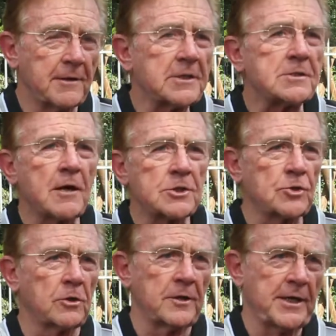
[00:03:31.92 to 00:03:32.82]
there is
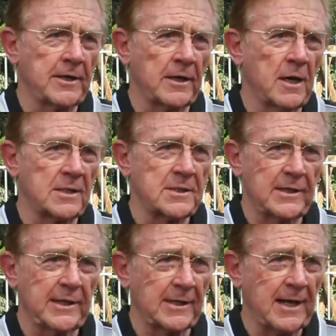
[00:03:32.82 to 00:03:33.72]
no story in a guy
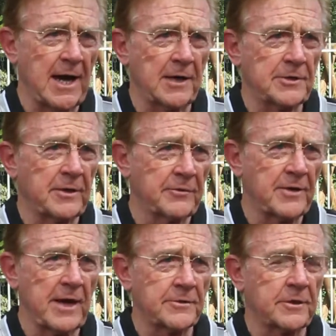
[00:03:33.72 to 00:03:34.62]
sitting in a car doing
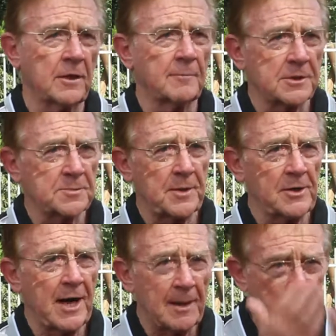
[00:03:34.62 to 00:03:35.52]
300 kilometres
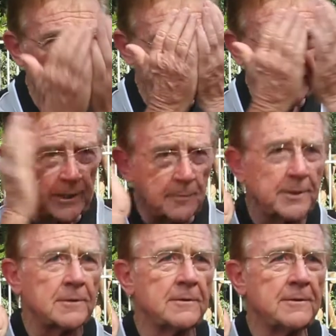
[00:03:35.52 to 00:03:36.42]
per hour behind a
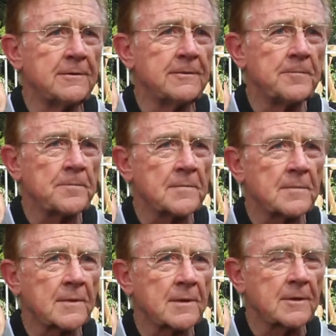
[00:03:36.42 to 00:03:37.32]
helmet.
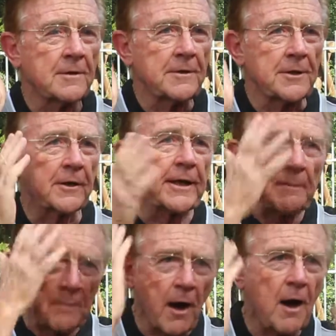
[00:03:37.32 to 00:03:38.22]
You've got
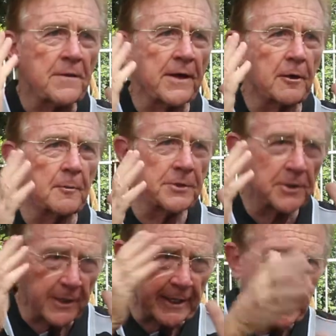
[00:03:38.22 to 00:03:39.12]
to get behind the
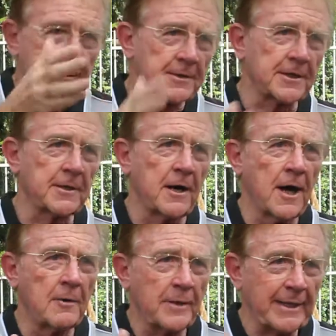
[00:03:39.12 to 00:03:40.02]
helmet. You've got to get to the
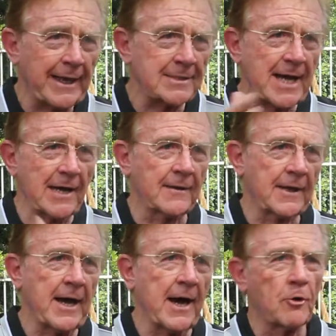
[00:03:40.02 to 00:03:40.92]
guy when he gets out
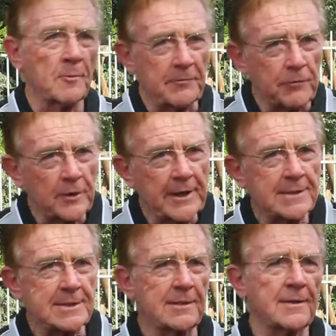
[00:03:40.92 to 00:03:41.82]
of the car or before
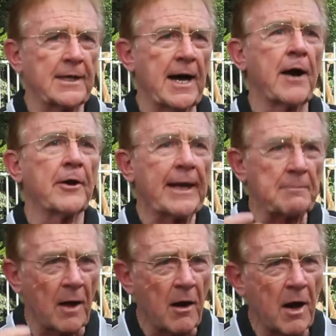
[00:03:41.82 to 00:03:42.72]
he gets into the car and
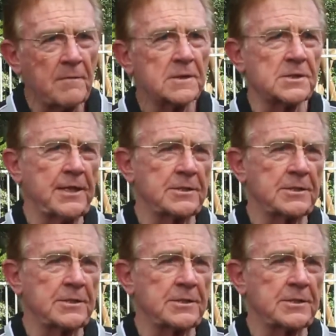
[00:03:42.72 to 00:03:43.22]
get behind the